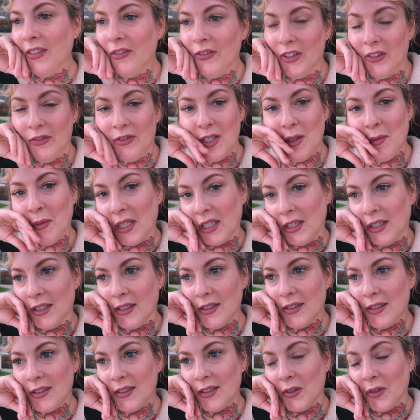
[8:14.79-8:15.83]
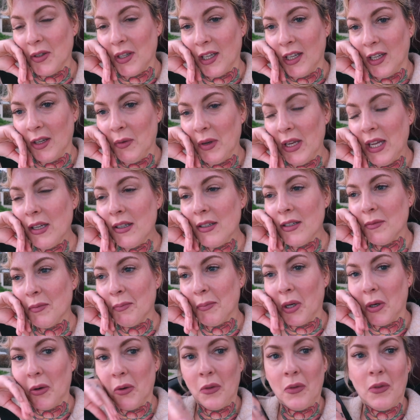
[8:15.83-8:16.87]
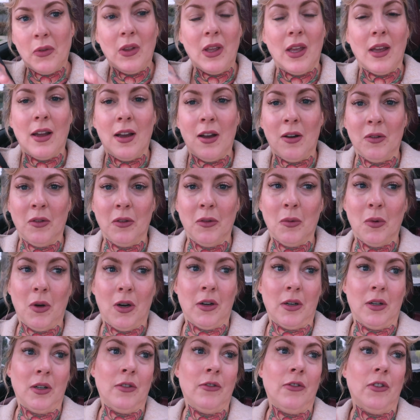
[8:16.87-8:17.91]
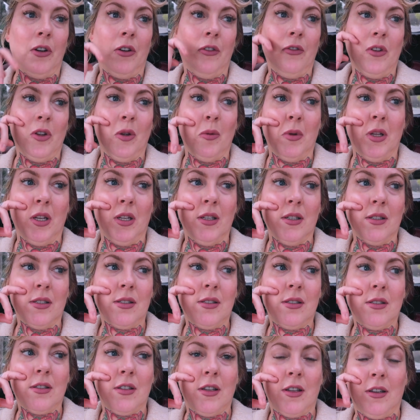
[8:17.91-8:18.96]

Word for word: fifty minutes soaking. We had to both get out of the water for a few minutes